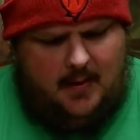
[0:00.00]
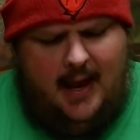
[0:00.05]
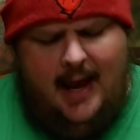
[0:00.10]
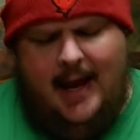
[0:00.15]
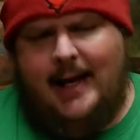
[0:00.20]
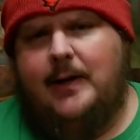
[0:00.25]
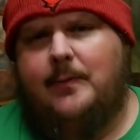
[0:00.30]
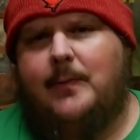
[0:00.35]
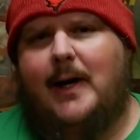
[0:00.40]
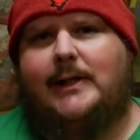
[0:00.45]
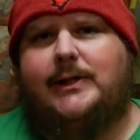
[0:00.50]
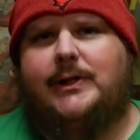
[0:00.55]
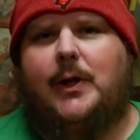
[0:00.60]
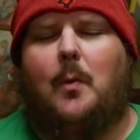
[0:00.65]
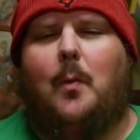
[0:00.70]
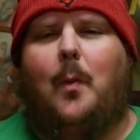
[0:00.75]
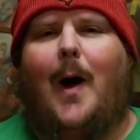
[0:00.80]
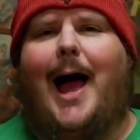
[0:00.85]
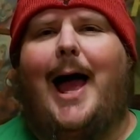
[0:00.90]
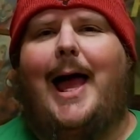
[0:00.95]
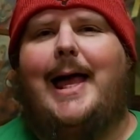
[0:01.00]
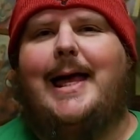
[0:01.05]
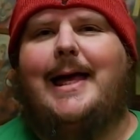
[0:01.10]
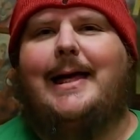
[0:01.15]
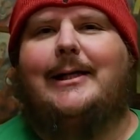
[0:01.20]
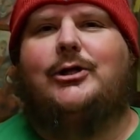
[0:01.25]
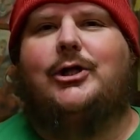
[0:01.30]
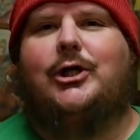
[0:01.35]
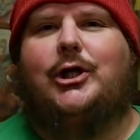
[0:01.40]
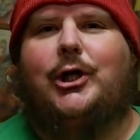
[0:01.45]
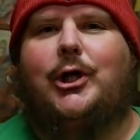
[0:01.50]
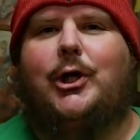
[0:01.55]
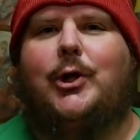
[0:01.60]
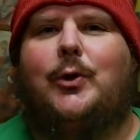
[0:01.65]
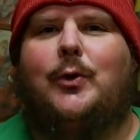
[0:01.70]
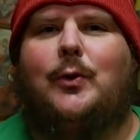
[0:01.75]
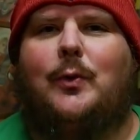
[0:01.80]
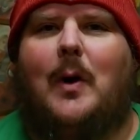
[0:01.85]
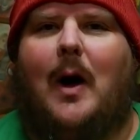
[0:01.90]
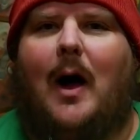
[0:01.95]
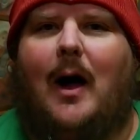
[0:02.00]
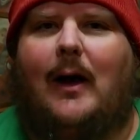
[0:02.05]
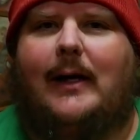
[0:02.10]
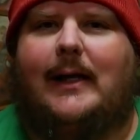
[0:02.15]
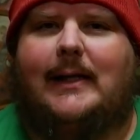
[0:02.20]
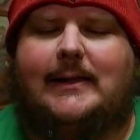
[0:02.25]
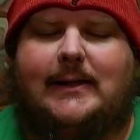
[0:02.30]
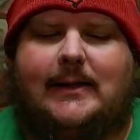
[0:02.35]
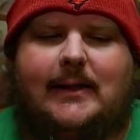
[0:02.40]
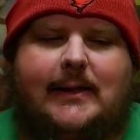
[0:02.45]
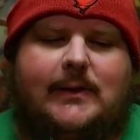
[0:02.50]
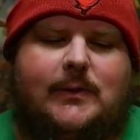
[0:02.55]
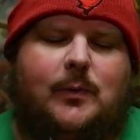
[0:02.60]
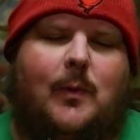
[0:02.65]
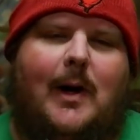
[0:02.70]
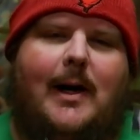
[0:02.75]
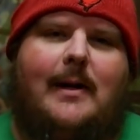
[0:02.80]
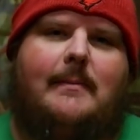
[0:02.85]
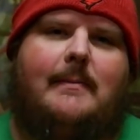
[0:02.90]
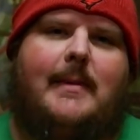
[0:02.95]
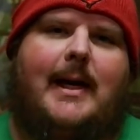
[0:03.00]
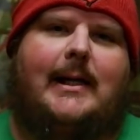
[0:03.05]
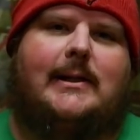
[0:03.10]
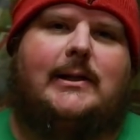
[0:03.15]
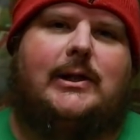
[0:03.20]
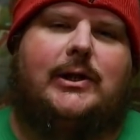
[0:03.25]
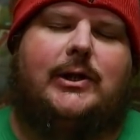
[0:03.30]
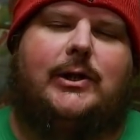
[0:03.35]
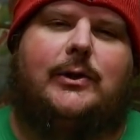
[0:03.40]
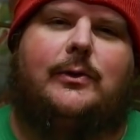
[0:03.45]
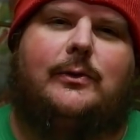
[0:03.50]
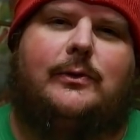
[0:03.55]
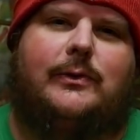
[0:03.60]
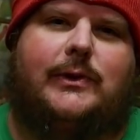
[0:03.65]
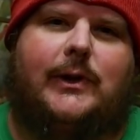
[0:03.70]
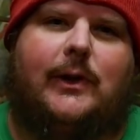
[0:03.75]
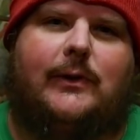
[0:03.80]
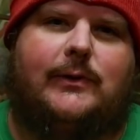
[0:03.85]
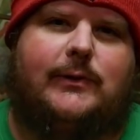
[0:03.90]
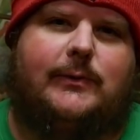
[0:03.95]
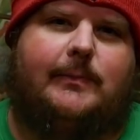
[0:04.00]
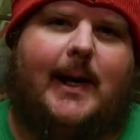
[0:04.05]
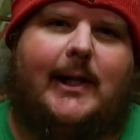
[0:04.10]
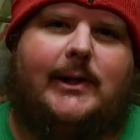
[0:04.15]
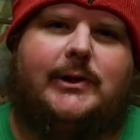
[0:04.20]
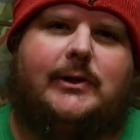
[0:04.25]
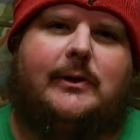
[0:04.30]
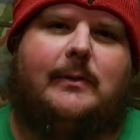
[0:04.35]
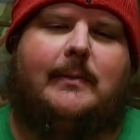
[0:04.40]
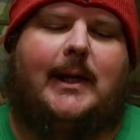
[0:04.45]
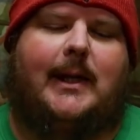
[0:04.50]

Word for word: anyway, so why is you on this list? What makes you so special to